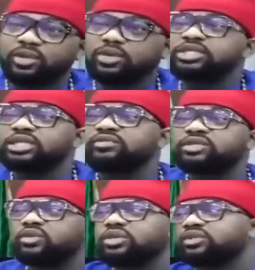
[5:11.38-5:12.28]
but it wasn't
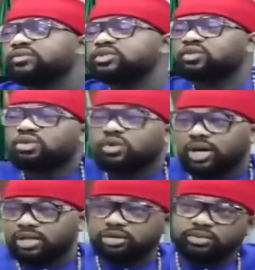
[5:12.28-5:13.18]
given to, it was given to
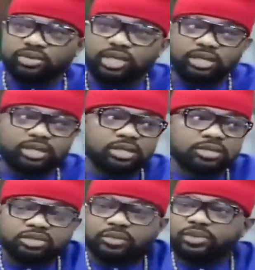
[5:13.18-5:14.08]
Okowa, your brother,
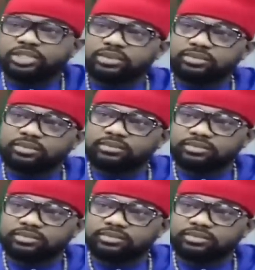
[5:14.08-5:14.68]
you support him.